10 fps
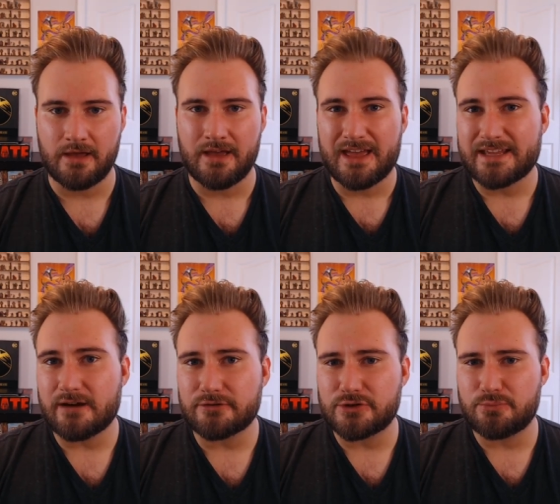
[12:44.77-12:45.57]

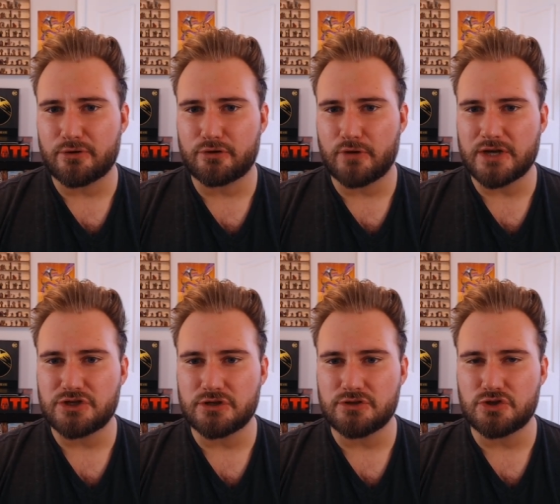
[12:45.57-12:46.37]
Character
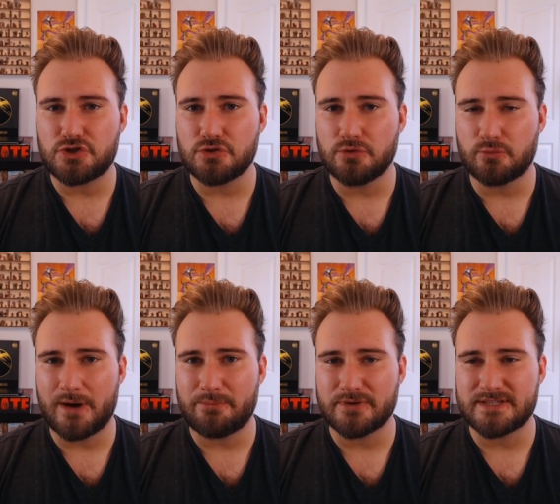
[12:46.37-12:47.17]
progression should
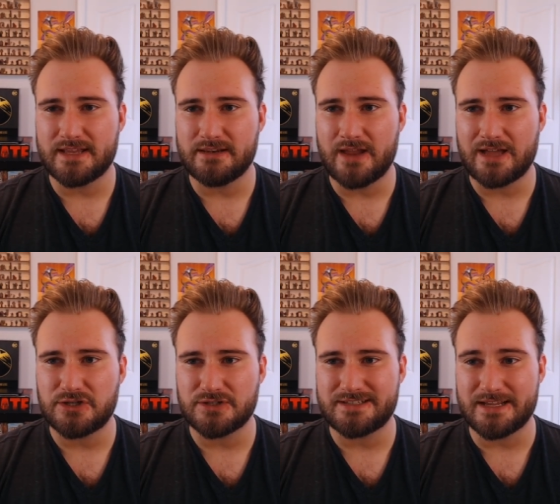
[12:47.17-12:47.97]
represent not
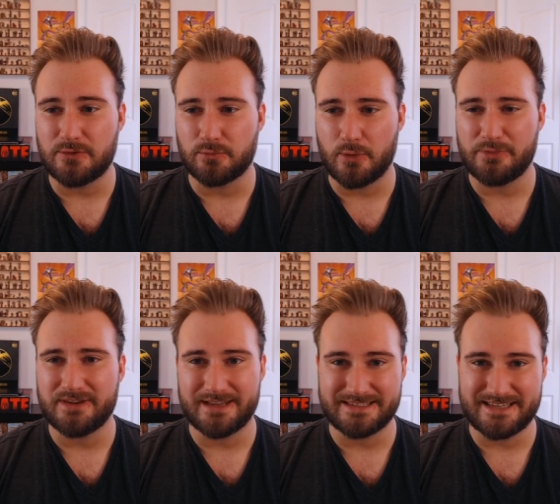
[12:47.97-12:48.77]
just a growth in
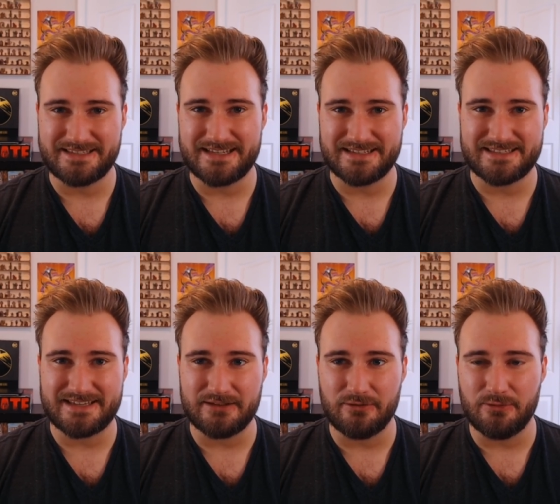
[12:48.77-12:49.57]
existing
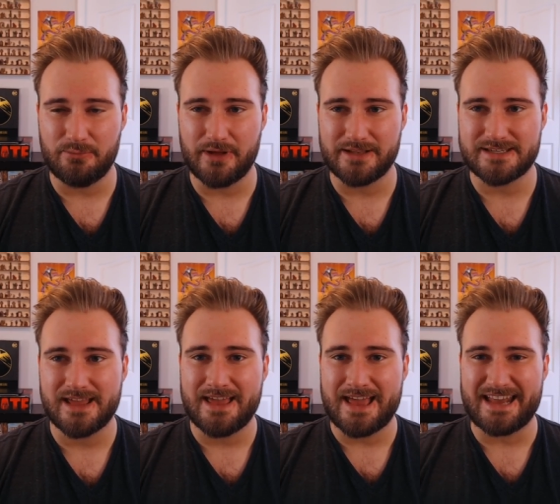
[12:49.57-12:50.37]
skill, but
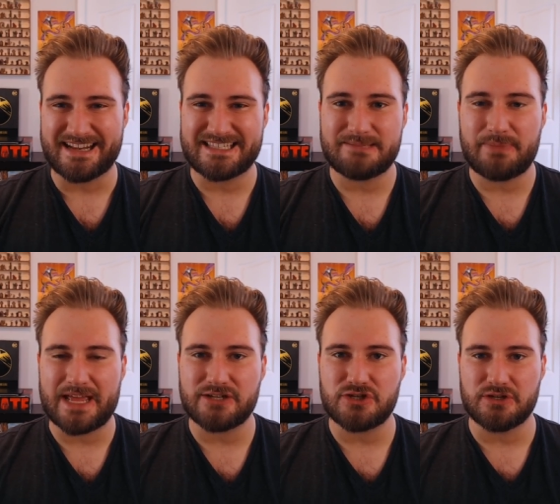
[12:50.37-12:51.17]
an
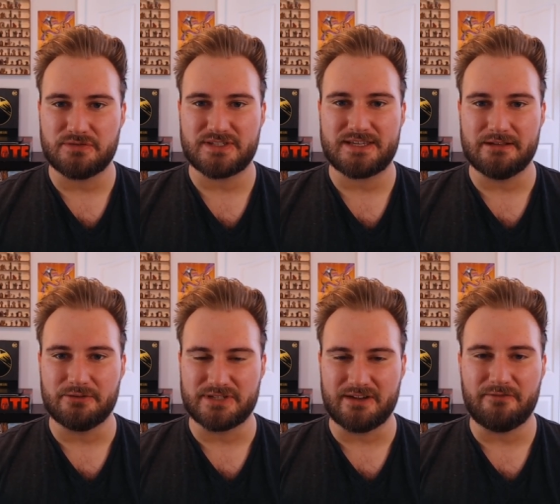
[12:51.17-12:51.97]
expansion of skills
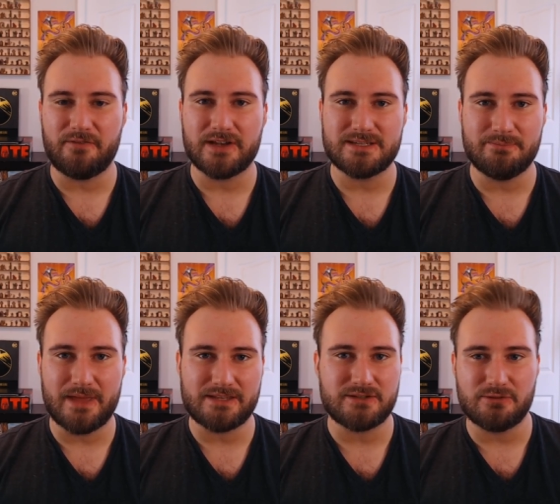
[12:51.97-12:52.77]
and a
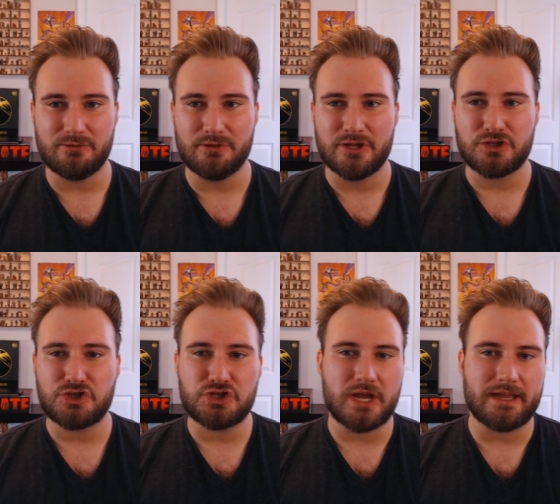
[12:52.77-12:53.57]
fundamental
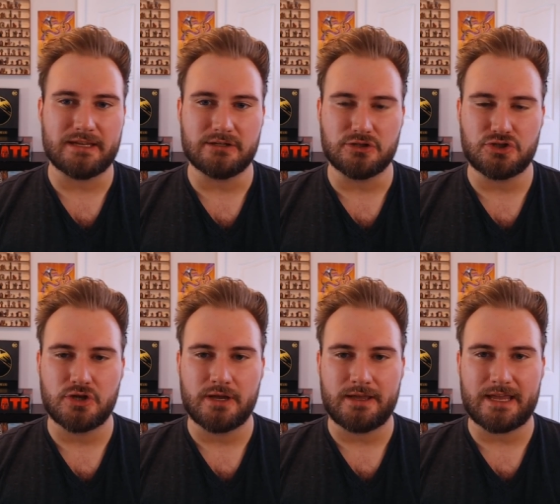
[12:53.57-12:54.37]
change
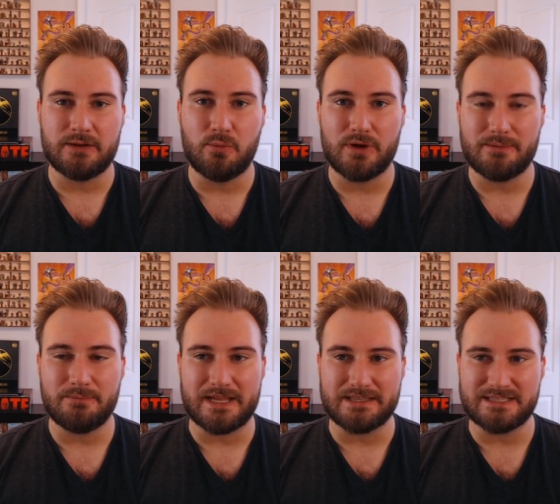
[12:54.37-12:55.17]
in what it
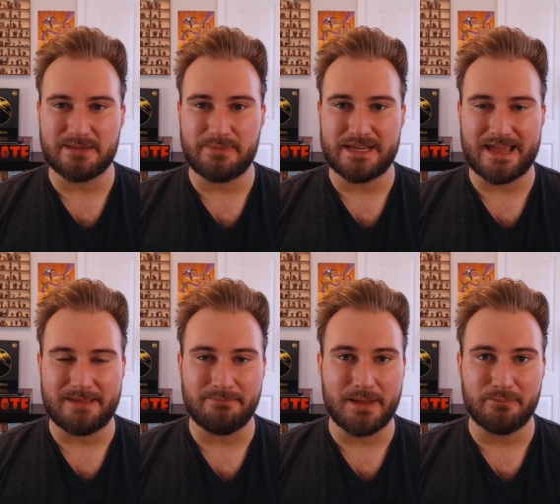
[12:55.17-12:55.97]
means to be a
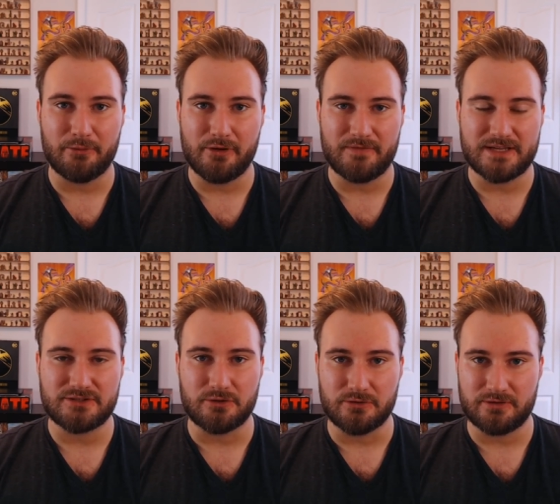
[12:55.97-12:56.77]
member of a
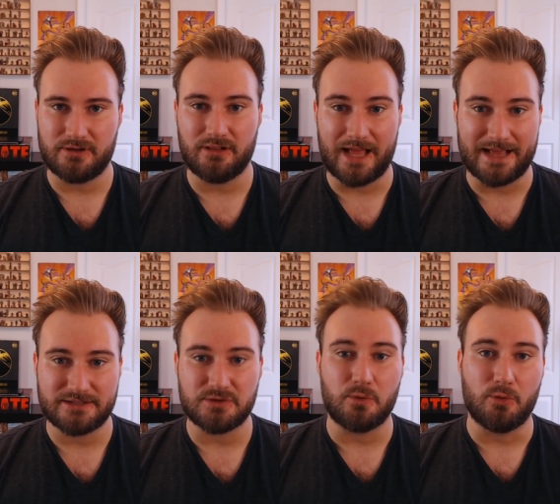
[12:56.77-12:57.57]
certain class
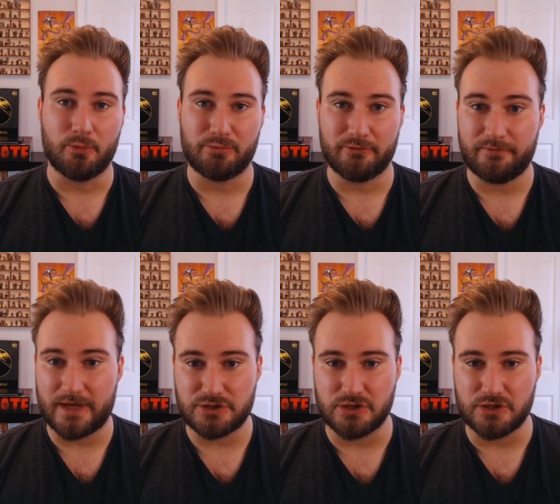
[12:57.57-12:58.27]
or profession.